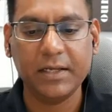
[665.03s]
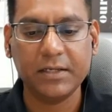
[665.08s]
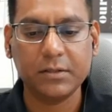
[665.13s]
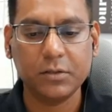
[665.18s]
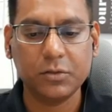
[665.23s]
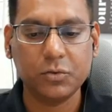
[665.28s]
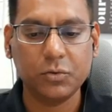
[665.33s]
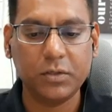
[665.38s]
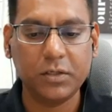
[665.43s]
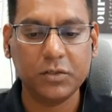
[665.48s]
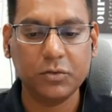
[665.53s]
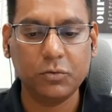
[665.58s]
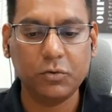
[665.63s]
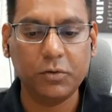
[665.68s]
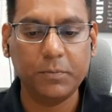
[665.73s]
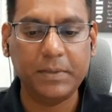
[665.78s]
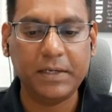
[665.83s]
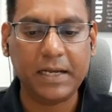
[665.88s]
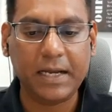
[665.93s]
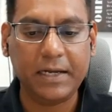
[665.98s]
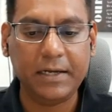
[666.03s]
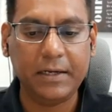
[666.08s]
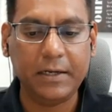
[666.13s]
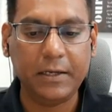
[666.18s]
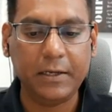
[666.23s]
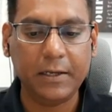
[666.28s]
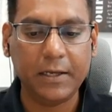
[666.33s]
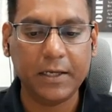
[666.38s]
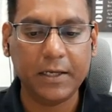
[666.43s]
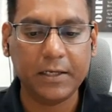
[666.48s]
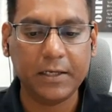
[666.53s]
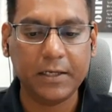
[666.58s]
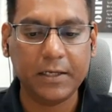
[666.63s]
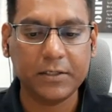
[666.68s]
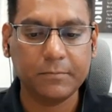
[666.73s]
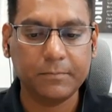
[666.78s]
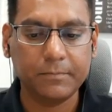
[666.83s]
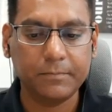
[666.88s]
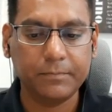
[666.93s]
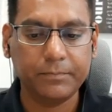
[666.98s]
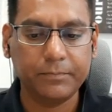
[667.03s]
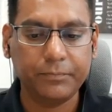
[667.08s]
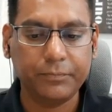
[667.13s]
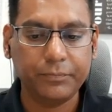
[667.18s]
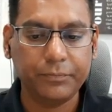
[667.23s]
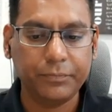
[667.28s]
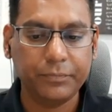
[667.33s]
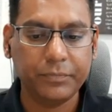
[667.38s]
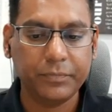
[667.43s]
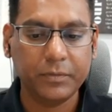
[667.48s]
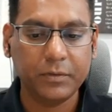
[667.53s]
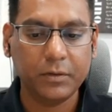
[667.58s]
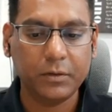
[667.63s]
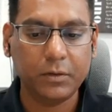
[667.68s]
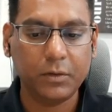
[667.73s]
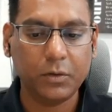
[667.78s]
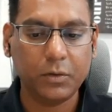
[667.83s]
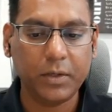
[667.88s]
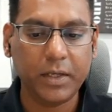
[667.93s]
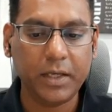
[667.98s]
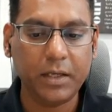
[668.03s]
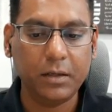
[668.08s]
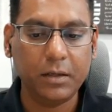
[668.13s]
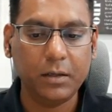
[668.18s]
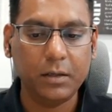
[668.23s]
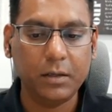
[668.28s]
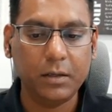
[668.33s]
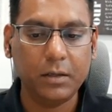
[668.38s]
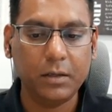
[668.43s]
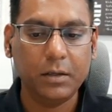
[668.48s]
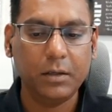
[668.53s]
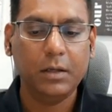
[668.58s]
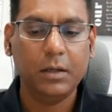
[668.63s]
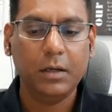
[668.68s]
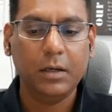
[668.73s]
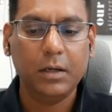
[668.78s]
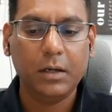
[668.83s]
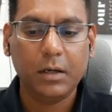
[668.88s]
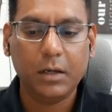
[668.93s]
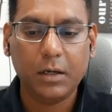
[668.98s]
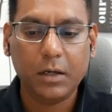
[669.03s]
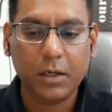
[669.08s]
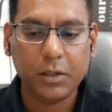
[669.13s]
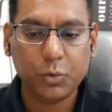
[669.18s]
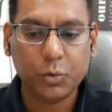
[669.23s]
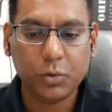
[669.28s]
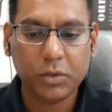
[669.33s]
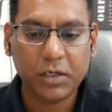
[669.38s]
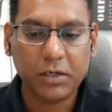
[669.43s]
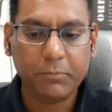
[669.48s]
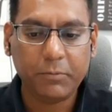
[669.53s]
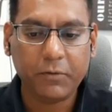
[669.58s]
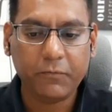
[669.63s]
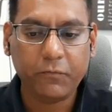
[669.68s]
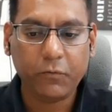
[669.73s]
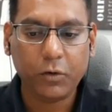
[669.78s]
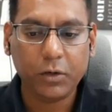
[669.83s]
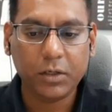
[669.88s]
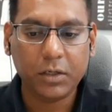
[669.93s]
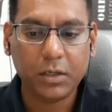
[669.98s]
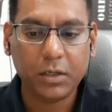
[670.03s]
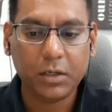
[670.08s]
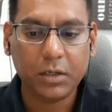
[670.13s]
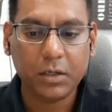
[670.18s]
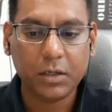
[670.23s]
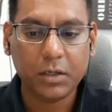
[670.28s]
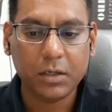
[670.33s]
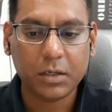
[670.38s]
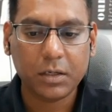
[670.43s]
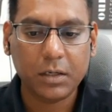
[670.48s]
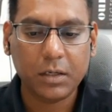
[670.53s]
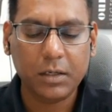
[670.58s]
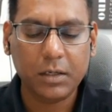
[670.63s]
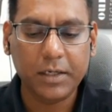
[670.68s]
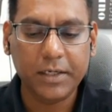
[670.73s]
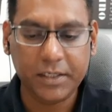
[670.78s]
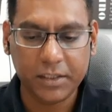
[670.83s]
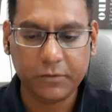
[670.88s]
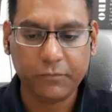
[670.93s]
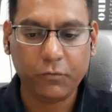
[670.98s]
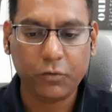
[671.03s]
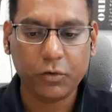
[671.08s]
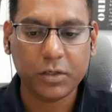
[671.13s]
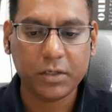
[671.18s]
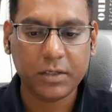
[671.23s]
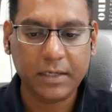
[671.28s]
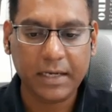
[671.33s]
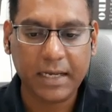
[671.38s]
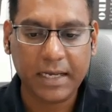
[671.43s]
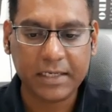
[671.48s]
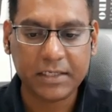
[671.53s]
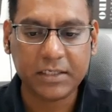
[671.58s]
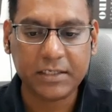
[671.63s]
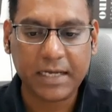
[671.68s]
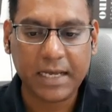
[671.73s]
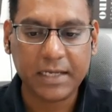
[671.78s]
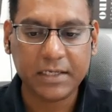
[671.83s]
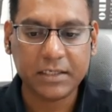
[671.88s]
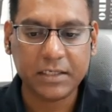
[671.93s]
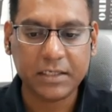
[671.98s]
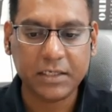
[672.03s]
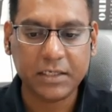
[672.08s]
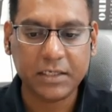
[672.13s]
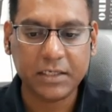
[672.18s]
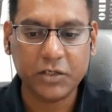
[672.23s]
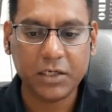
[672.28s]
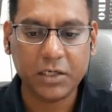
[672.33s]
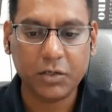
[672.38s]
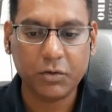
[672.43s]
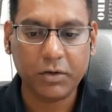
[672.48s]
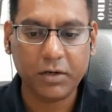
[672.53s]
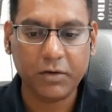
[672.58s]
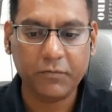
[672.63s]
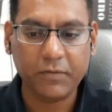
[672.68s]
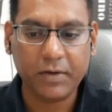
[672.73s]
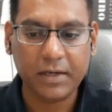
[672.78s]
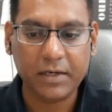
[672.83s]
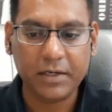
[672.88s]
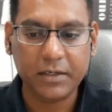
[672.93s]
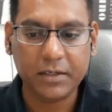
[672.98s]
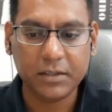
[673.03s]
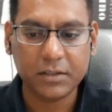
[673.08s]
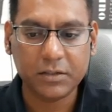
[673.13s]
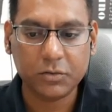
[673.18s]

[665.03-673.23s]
So it's going to be 90x. Okay, total number of liters of water in x tanks, each containing 25 liters.